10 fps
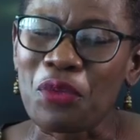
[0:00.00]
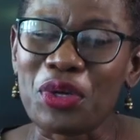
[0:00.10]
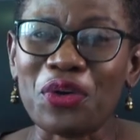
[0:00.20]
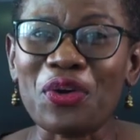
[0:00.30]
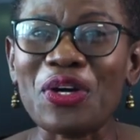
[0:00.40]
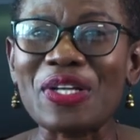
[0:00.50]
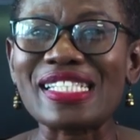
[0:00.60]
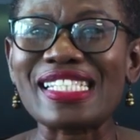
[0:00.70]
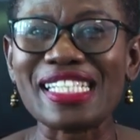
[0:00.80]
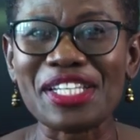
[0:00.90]
We don't
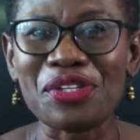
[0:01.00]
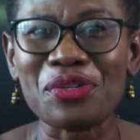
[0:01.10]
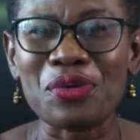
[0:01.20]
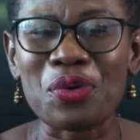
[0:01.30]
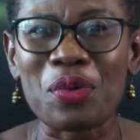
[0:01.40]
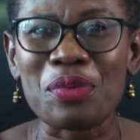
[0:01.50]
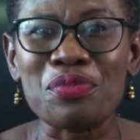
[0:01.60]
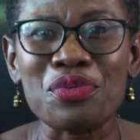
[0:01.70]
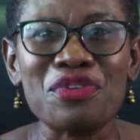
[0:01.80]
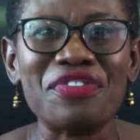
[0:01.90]
continue, we
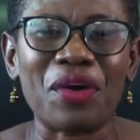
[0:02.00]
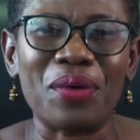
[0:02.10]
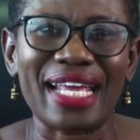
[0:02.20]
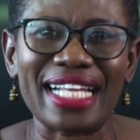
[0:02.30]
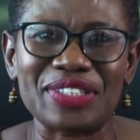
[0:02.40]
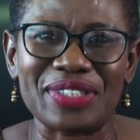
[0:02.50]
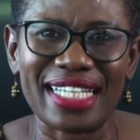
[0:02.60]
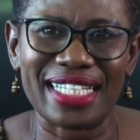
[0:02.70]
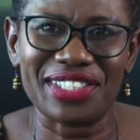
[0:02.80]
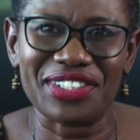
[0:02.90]
move on
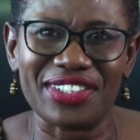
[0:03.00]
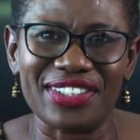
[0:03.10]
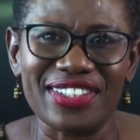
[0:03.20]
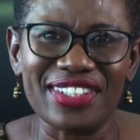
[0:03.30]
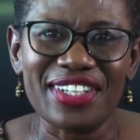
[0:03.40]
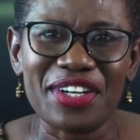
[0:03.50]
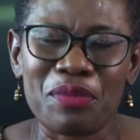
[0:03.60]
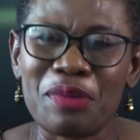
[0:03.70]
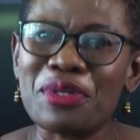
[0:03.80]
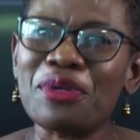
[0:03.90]
education.
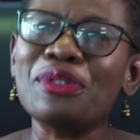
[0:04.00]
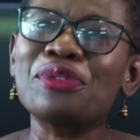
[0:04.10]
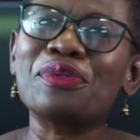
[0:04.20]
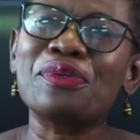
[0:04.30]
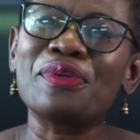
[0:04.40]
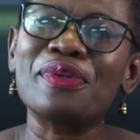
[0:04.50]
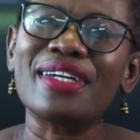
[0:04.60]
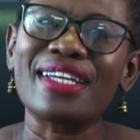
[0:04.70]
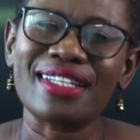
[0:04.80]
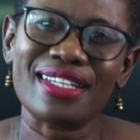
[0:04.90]
We will not do
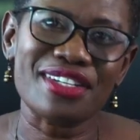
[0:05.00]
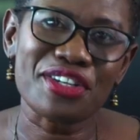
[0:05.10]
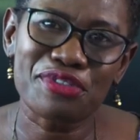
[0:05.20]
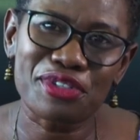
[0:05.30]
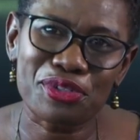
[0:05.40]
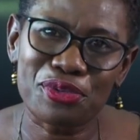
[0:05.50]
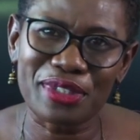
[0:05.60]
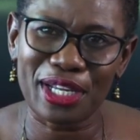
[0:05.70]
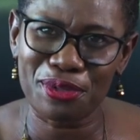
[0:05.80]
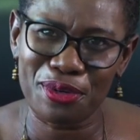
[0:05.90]
the nursery school
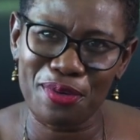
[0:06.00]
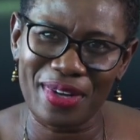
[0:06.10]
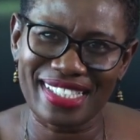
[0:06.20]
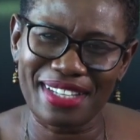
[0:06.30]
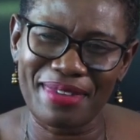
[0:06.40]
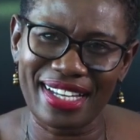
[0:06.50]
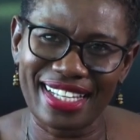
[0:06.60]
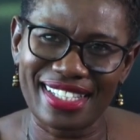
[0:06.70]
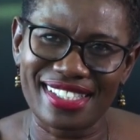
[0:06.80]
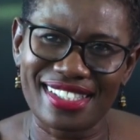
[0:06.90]
in the Congo Water Market.